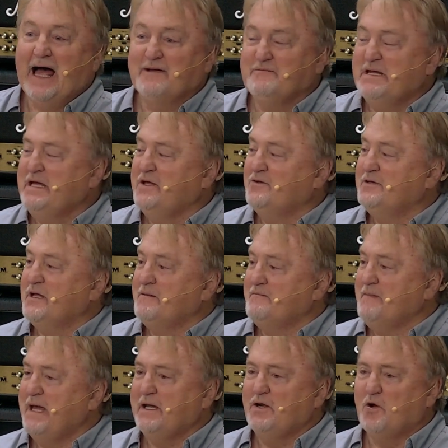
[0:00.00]
I'm healed and
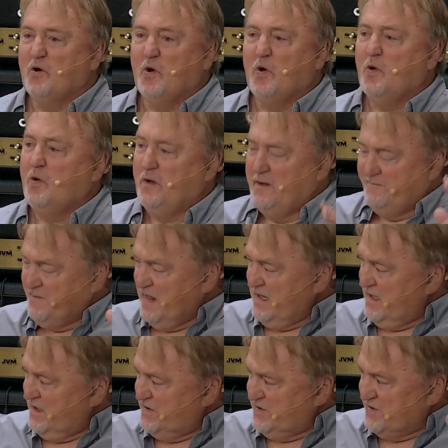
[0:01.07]
I'm made whole.
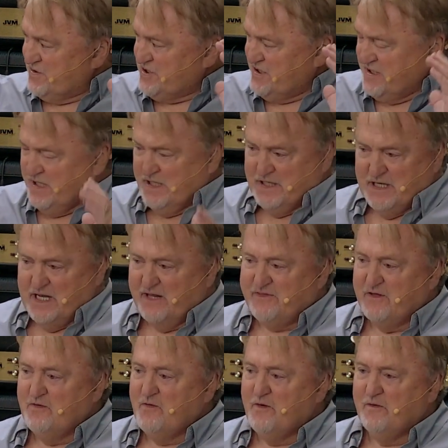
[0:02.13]
There's
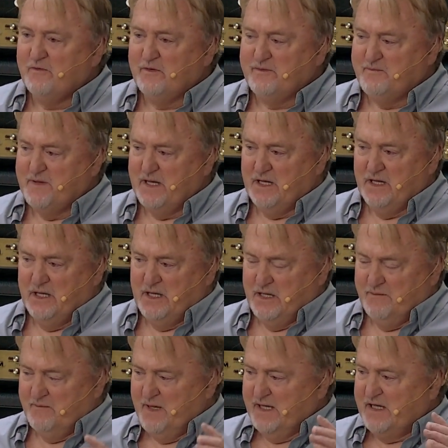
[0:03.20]
nothing wrong with me.
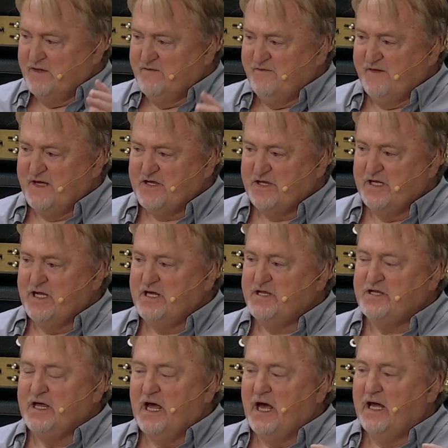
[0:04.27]
My confession
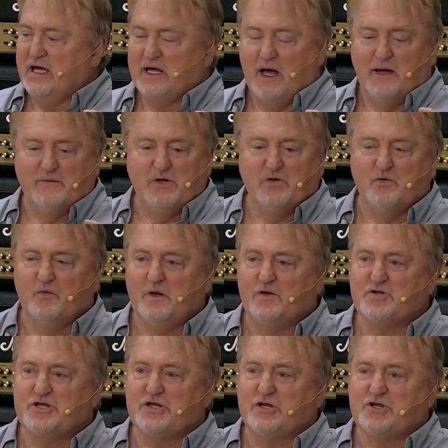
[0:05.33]
is, yeah, I'm doing
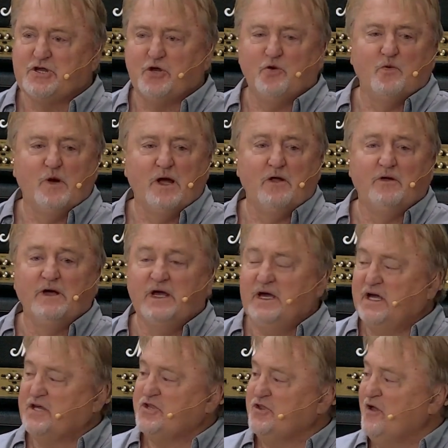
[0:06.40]
well, so well,
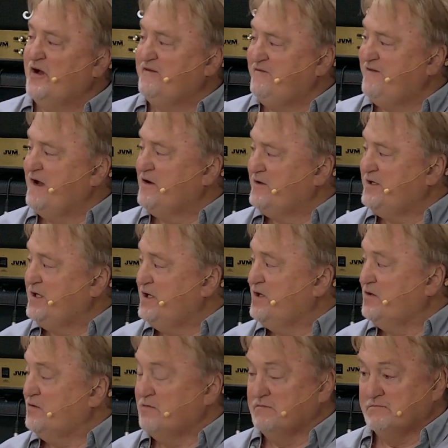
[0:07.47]
it's not fair to
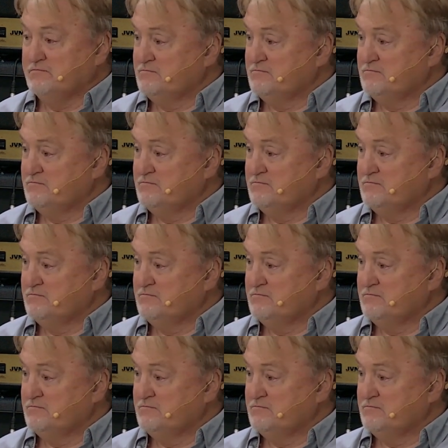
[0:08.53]
you.